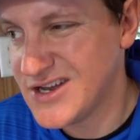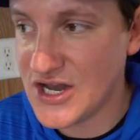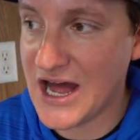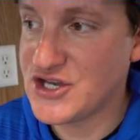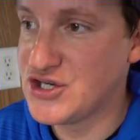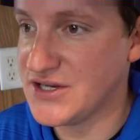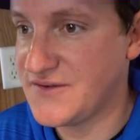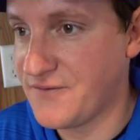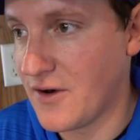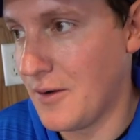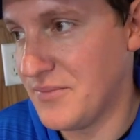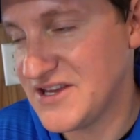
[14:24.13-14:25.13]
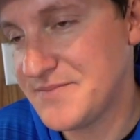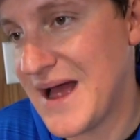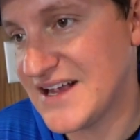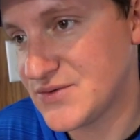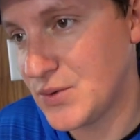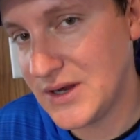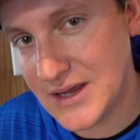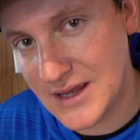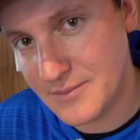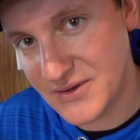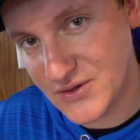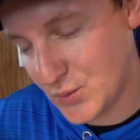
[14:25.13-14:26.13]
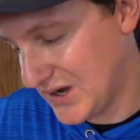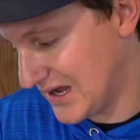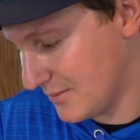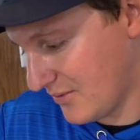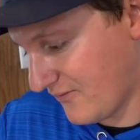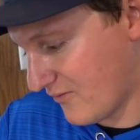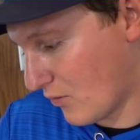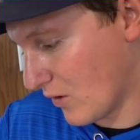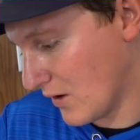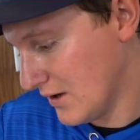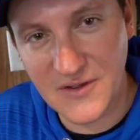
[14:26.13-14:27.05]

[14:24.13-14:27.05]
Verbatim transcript: not just from this past weekend, but the weekend before.